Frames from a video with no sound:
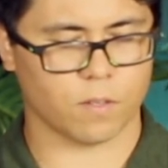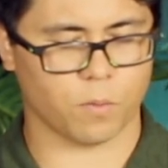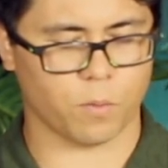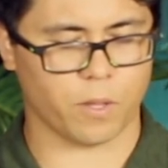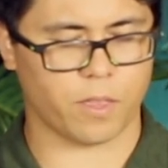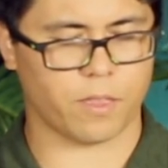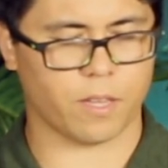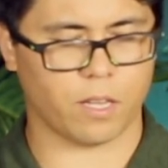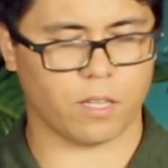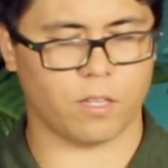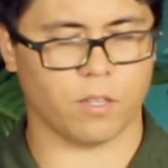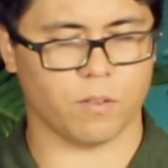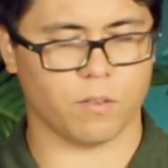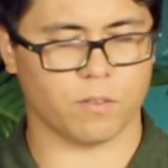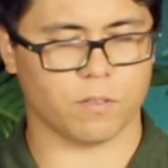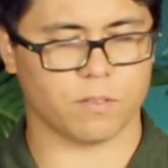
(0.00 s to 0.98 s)
And we thank
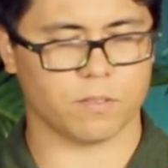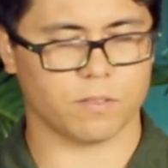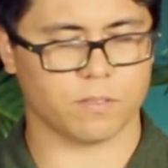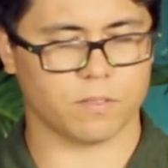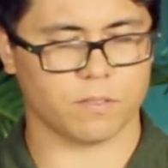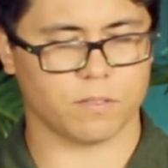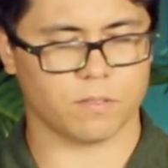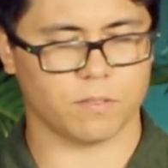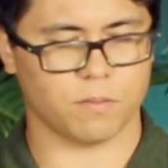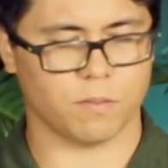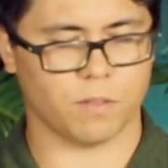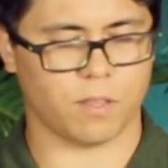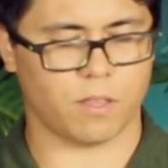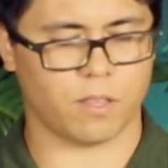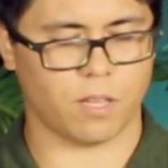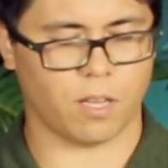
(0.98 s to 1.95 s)
you.
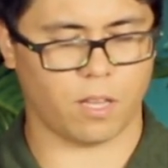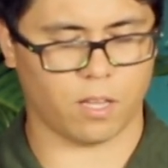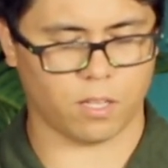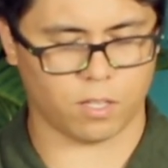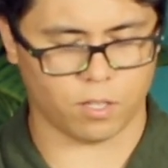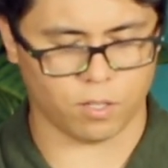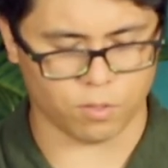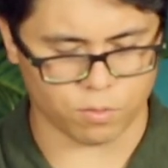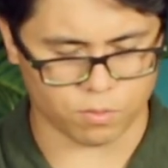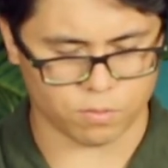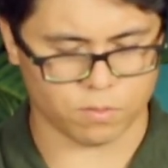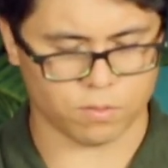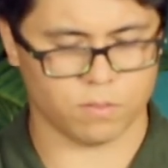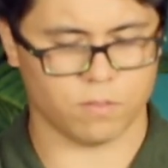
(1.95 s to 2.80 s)
We thank you,